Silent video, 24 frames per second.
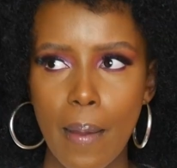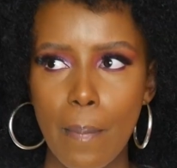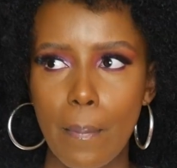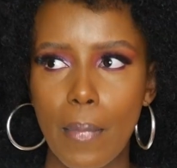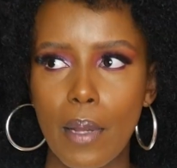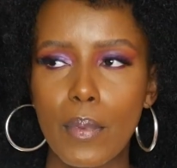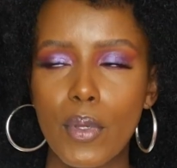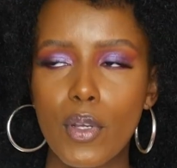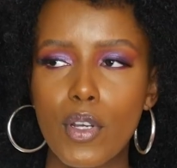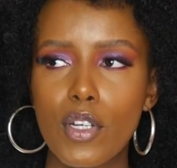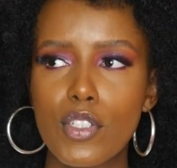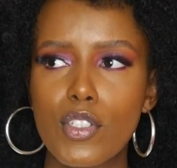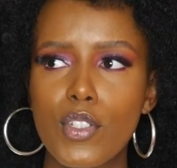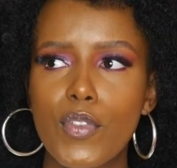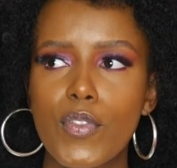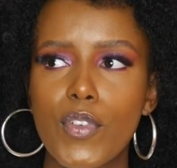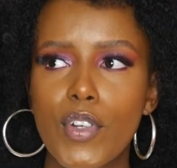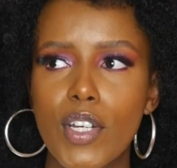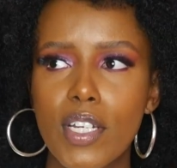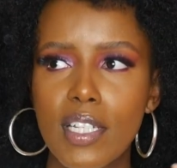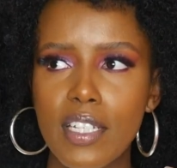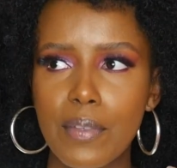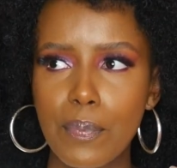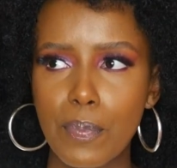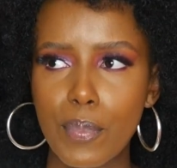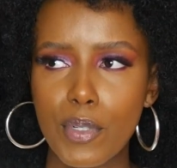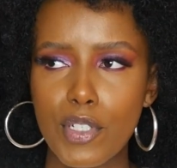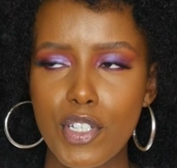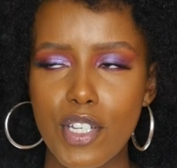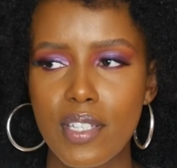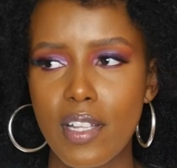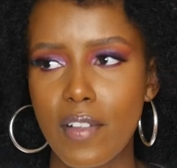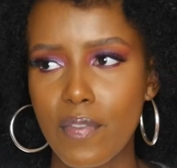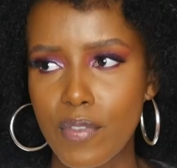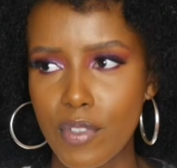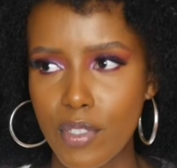But because you've already put
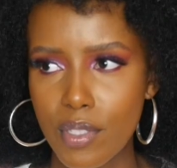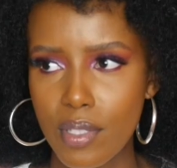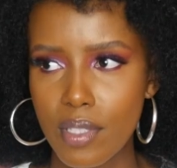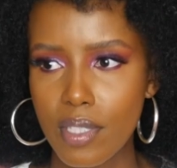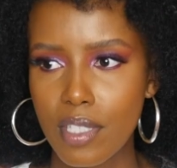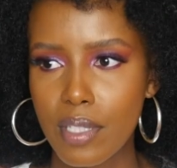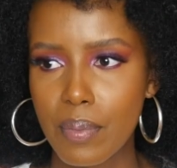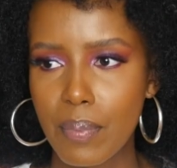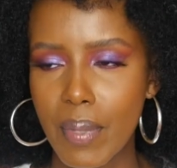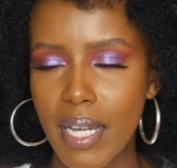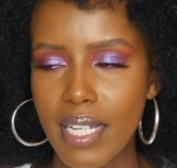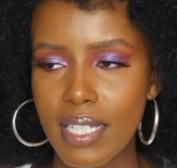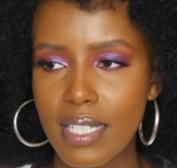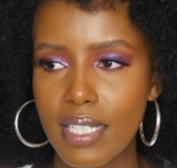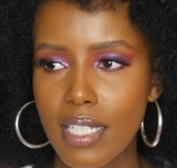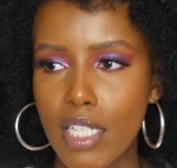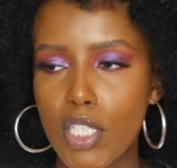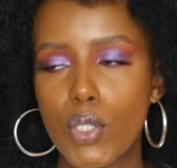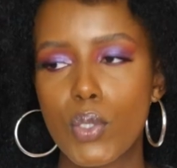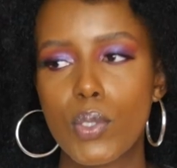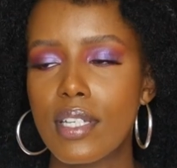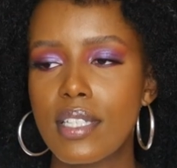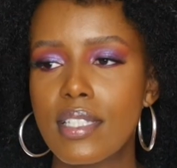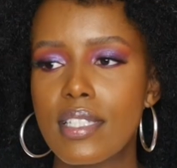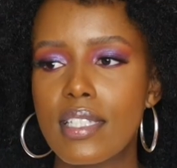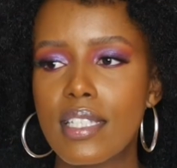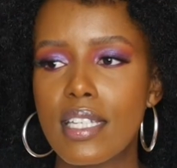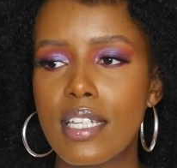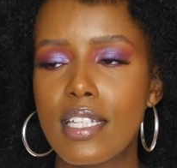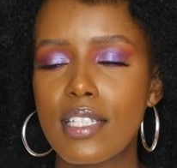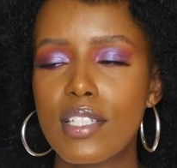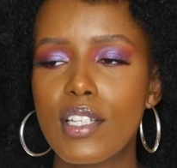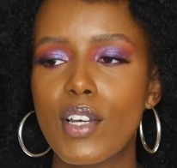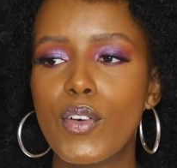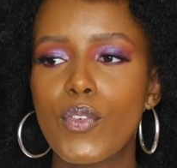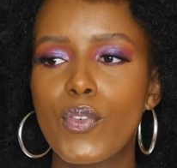yourself into this mindset, it's
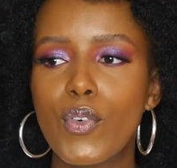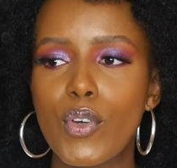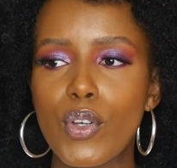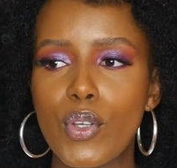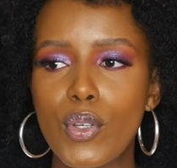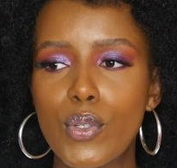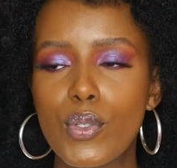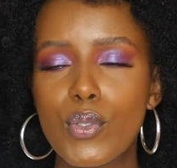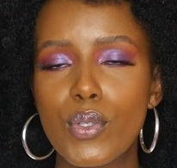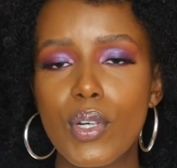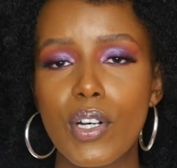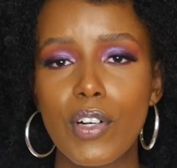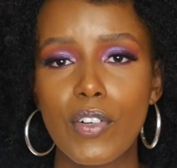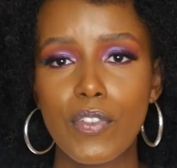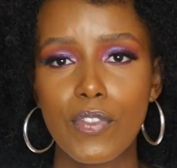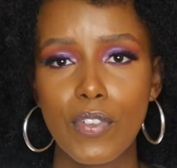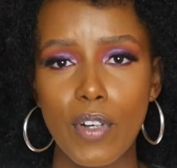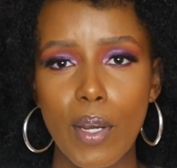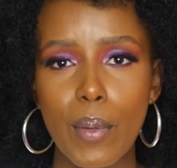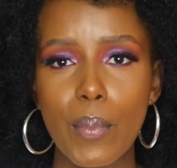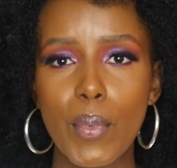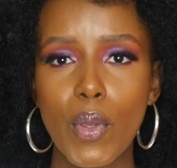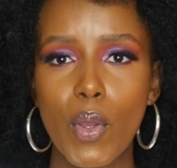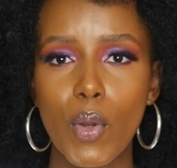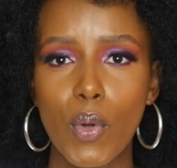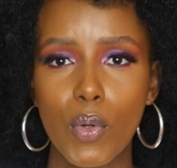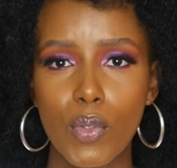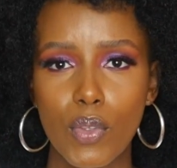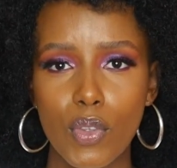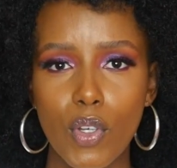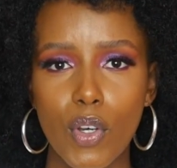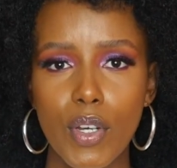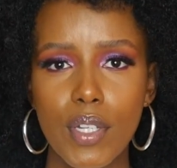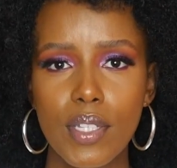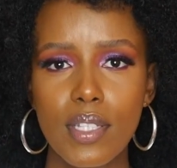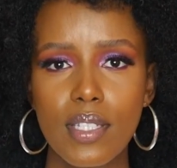easier for you to affirm your
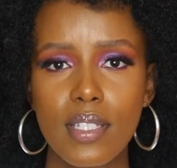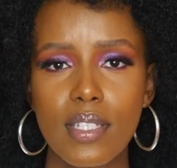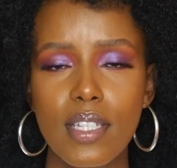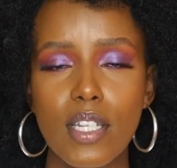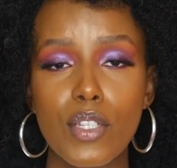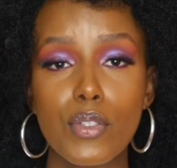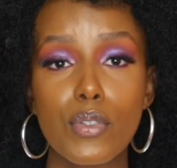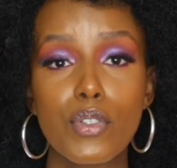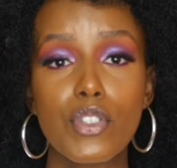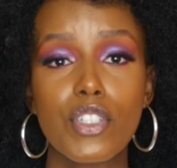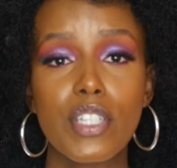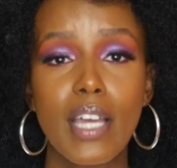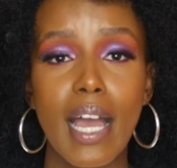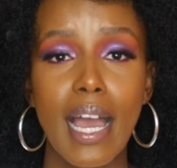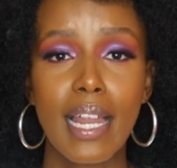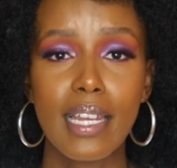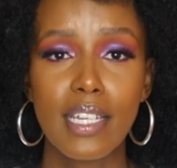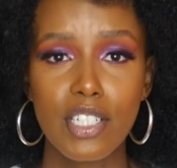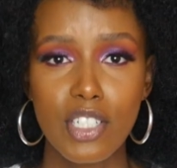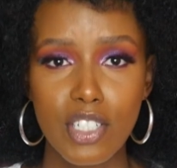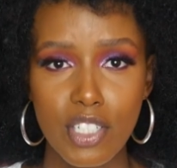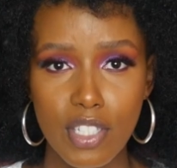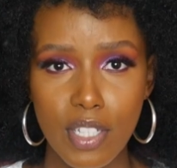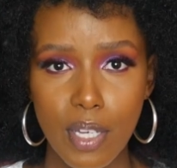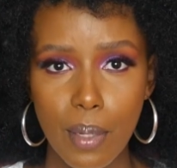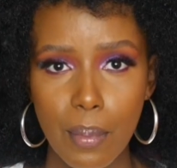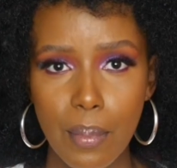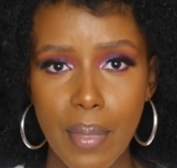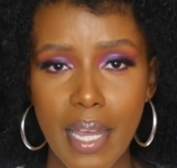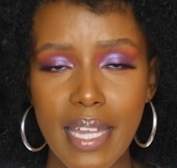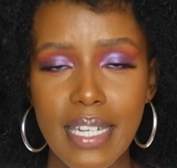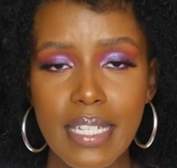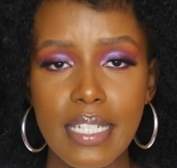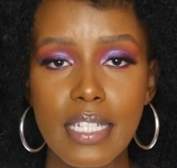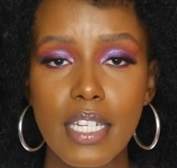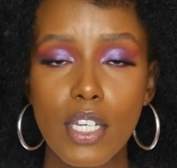own thoughts than to challenge them
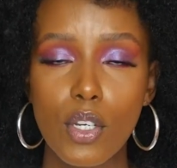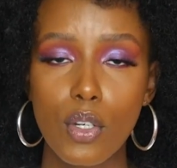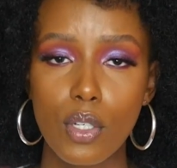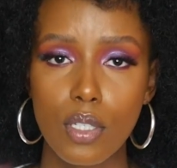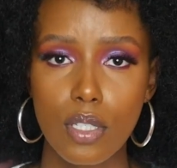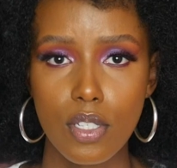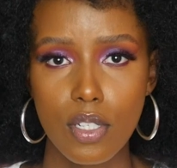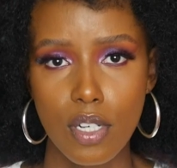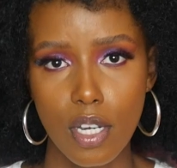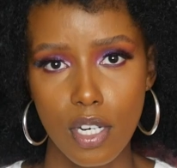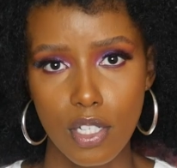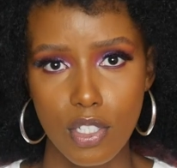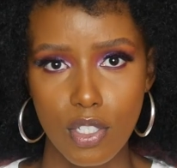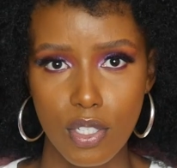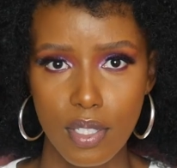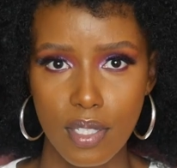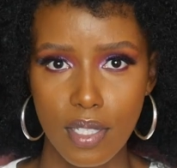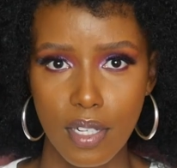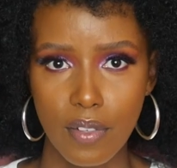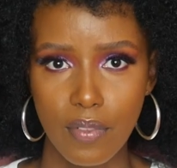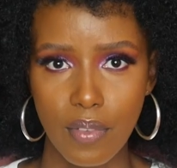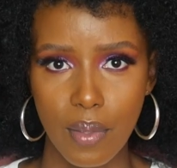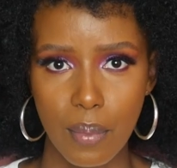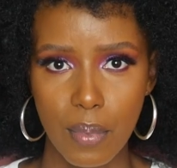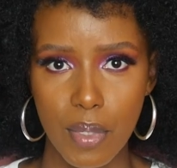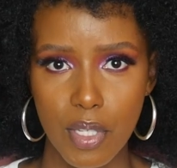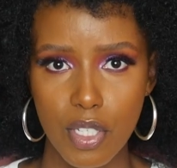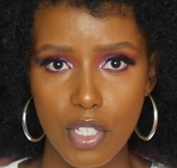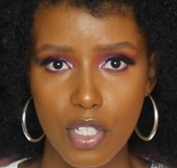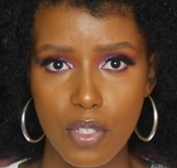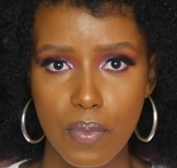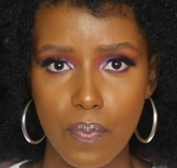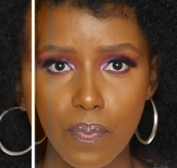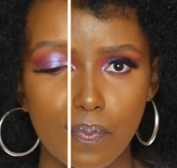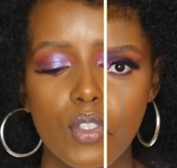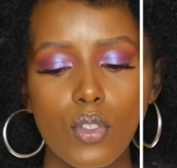and deconstruct your
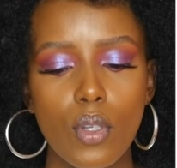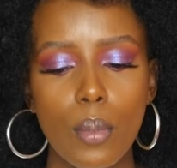self-image.